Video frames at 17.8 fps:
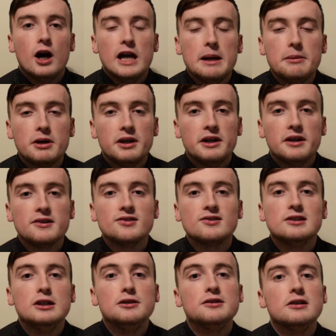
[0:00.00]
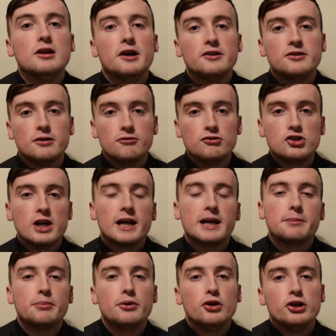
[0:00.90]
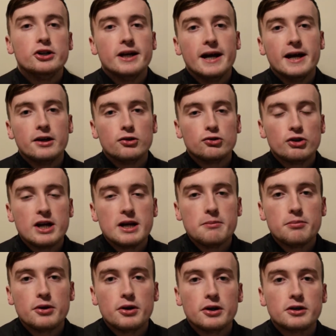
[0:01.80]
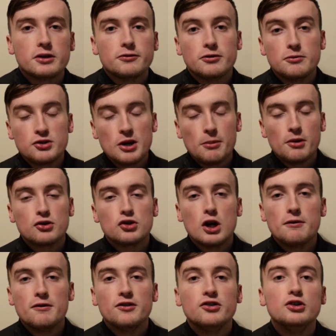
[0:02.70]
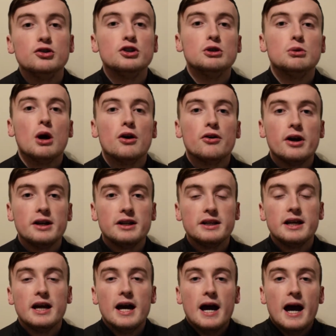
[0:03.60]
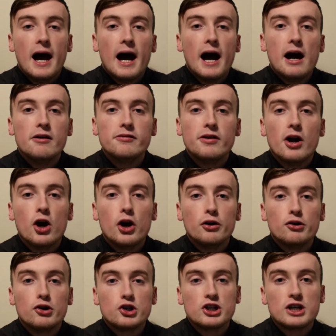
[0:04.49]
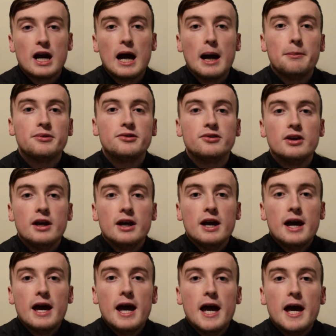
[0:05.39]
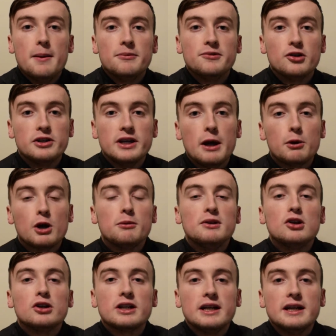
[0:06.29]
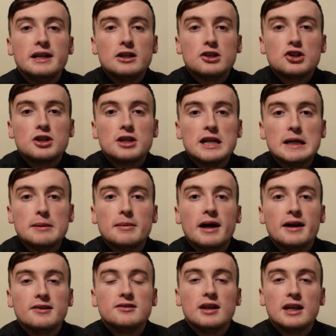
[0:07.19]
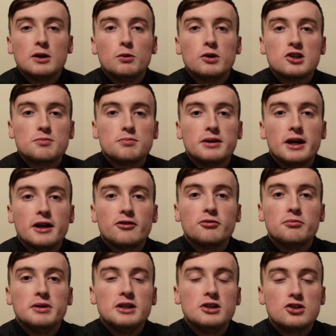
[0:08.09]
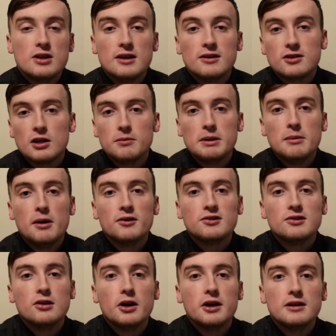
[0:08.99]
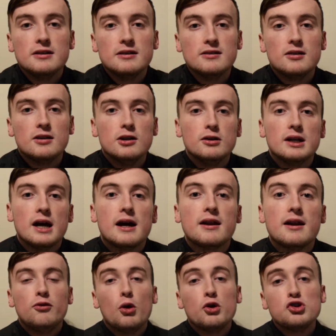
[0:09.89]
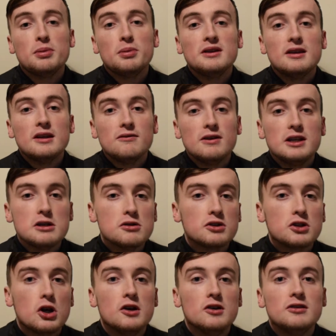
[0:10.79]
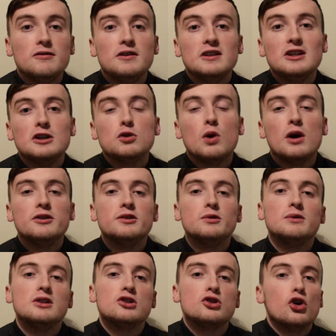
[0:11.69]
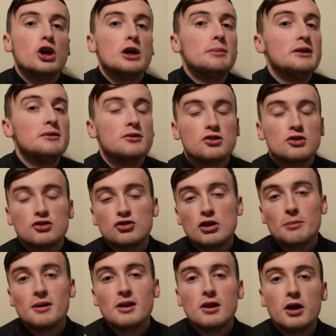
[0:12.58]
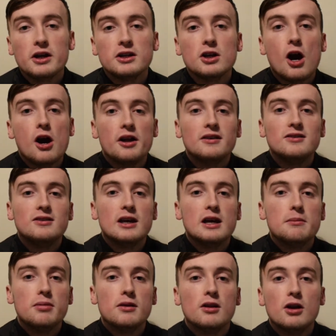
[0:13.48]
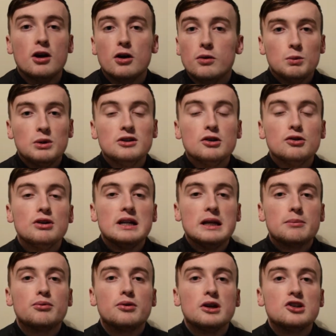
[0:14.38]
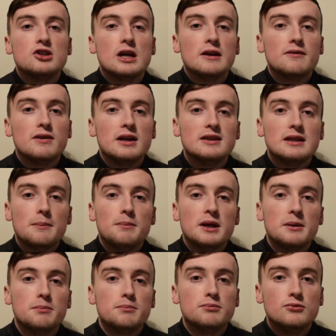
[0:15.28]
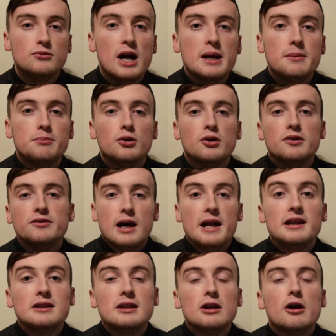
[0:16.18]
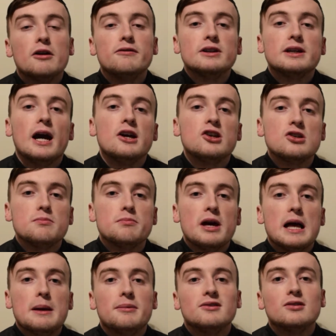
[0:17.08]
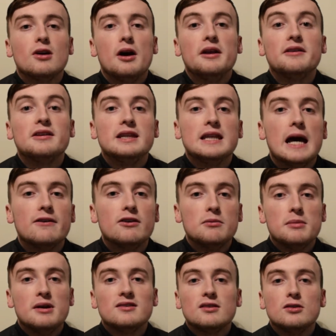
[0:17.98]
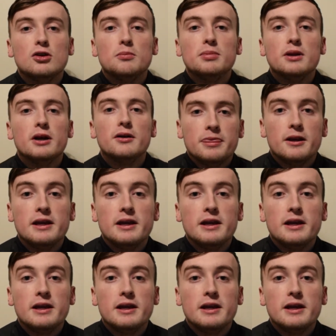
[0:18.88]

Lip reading: I am going to exclude the likes of Jack Byrne and Graham Burke from Shamrock Rovers, who do already have Irish caps. We're going to be looking at each team and saying which player from each is going to be most likely to do that. Before into the video, guys, if you do want to enjoy, please make sure to drop a like on it down below. We do really appreciate if you hit that big red button and hit the notification bell beside it to never miss an upload.